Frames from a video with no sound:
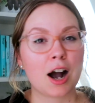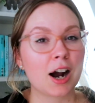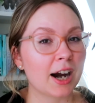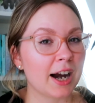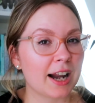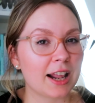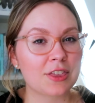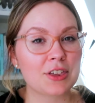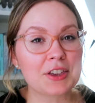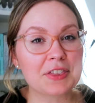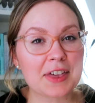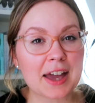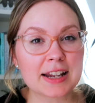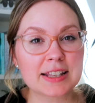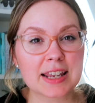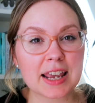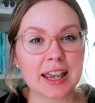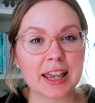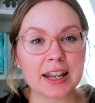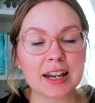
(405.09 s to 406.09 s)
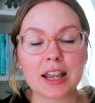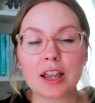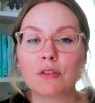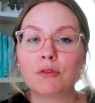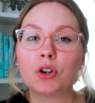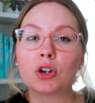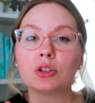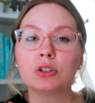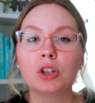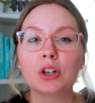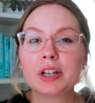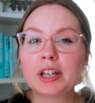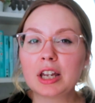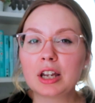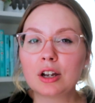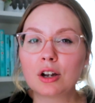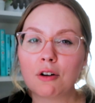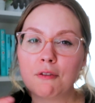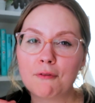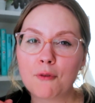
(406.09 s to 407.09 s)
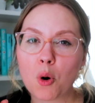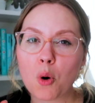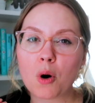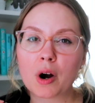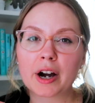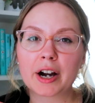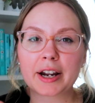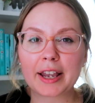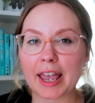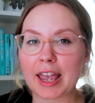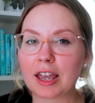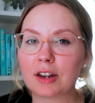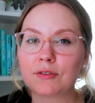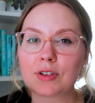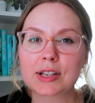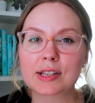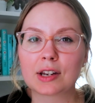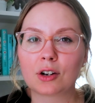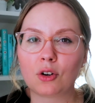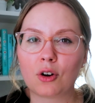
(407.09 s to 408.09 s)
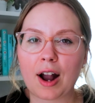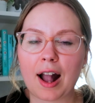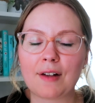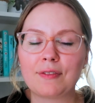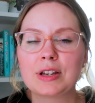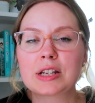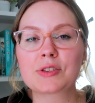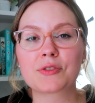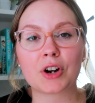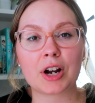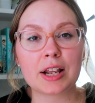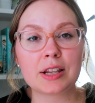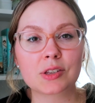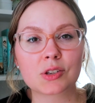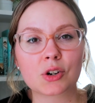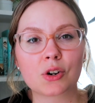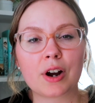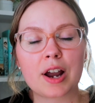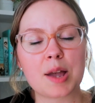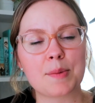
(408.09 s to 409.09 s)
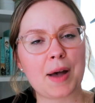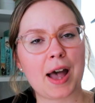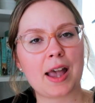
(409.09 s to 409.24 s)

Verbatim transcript: All right, I think that's it. If you're looking for canvas and graphics for Instagram,